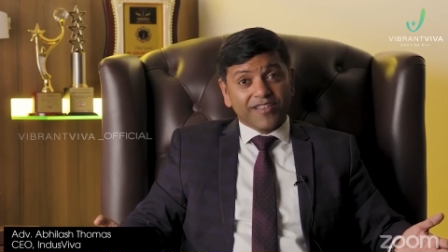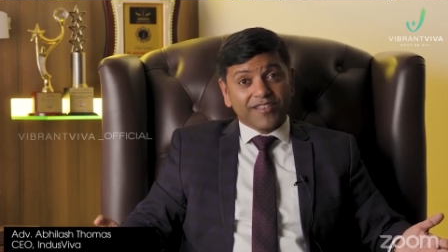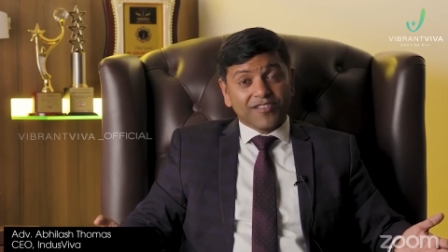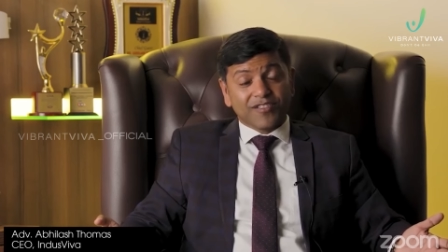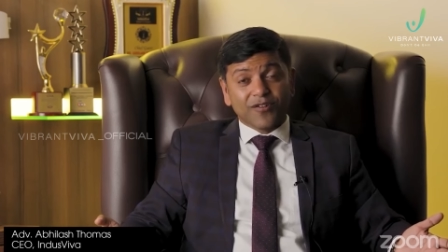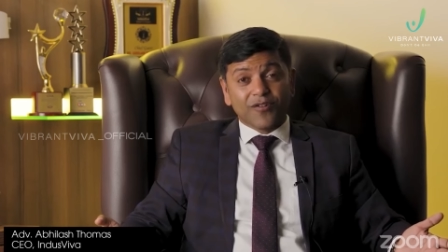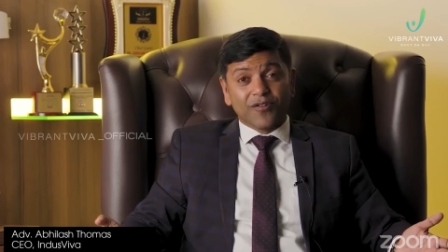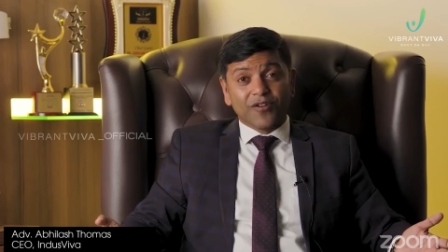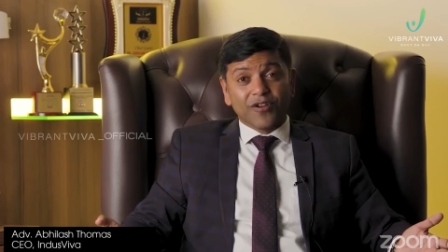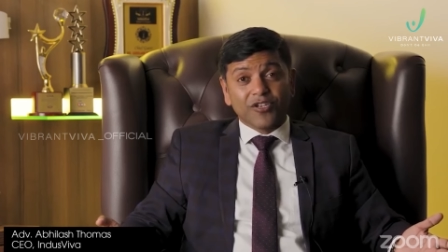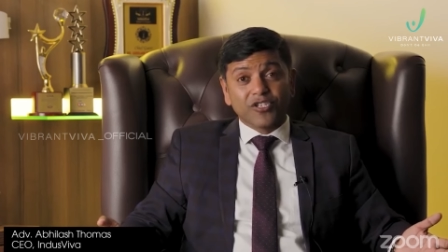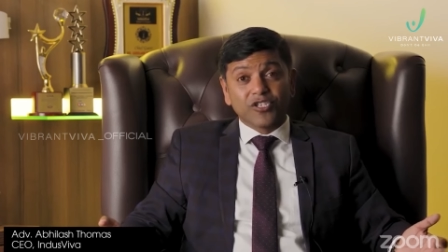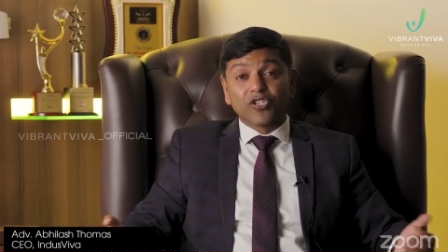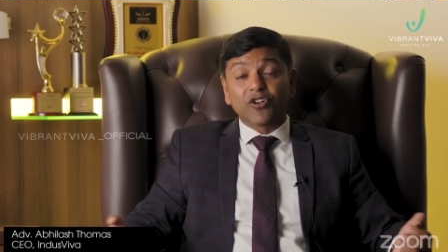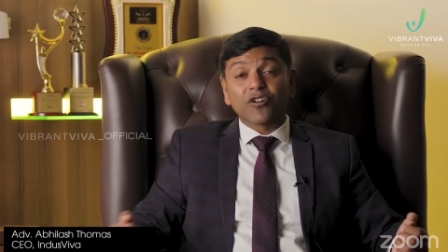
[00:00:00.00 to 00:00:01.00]
So
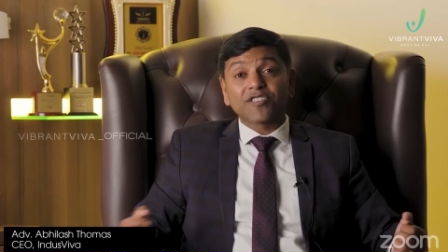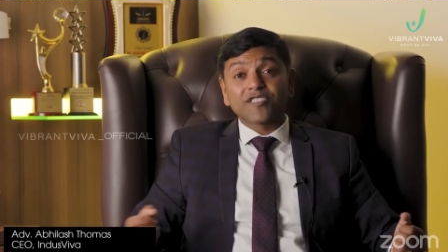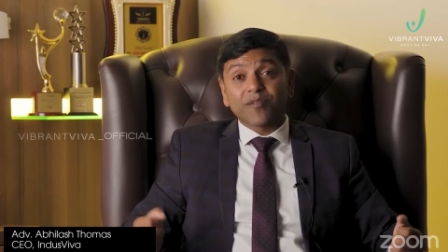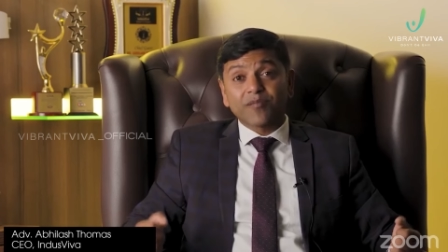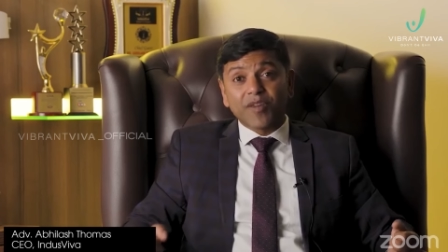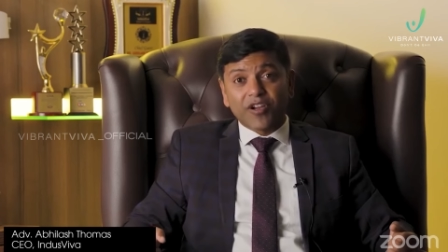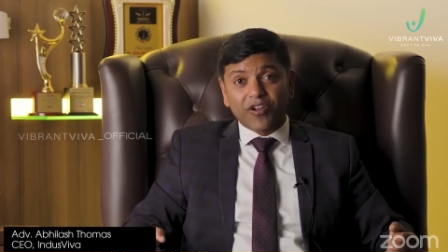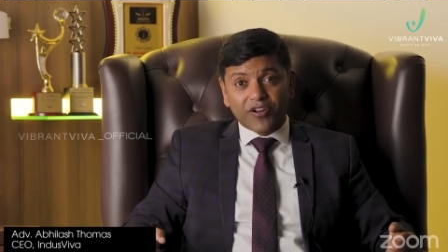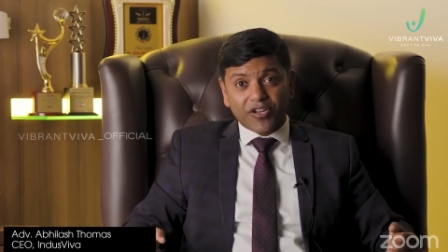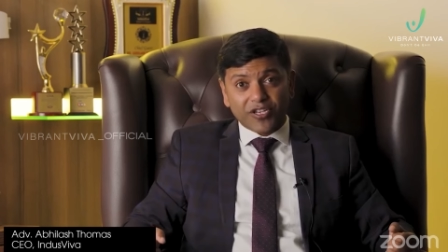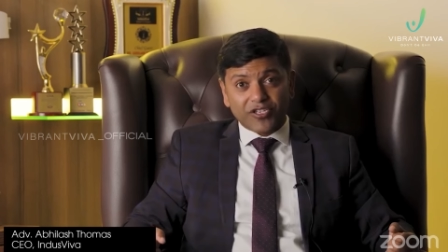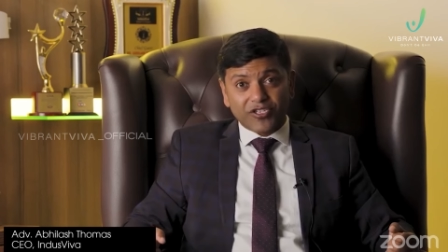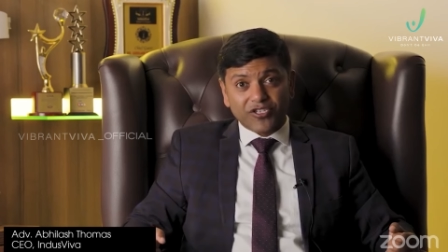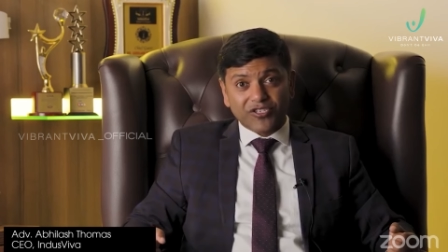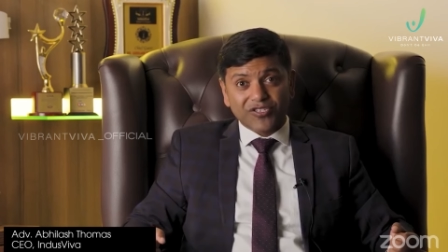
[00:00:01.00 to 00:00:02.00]
show some
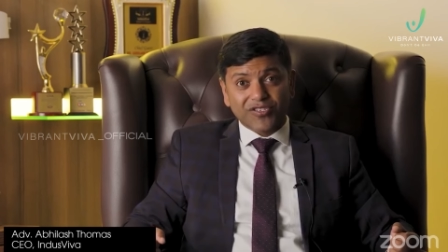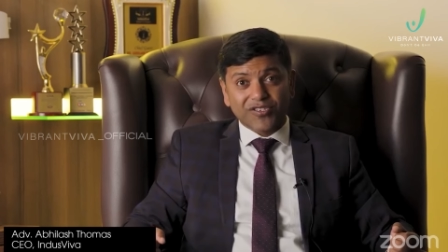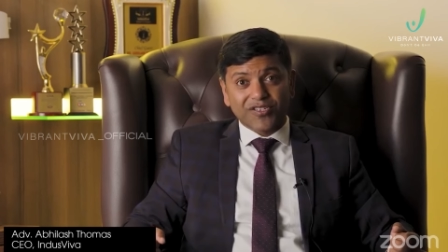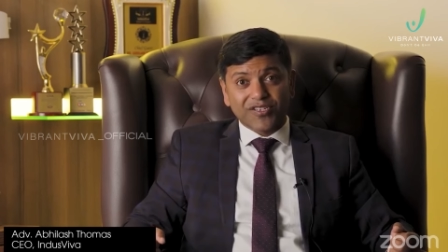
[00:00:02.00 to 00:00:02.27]
courage.